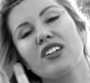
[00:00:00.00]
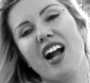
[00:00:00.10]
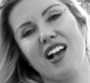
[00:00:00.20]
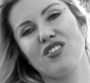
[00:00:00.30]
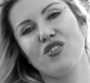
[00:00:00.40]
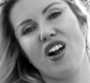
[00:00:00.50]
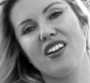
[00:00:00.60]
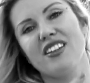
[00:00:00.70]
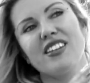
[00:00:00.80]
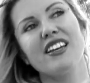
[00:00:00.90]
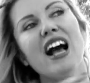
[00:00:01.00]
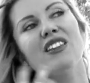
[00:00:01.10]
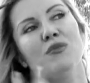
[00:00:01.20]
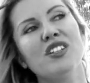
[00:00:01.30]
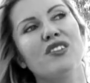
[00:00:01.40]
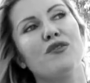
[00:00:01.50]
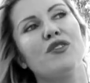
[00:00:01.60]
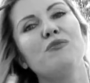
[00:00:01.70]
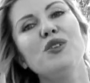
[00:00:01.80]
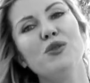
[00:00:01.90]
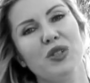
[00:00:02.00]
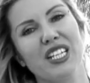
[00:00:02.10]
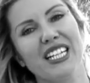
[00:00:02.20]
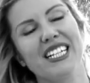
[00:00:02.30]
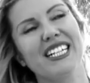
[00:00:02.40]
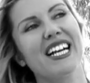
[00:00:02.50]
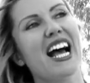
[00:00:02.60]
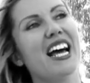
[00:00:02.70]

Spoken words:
orchestra, is an element of the music,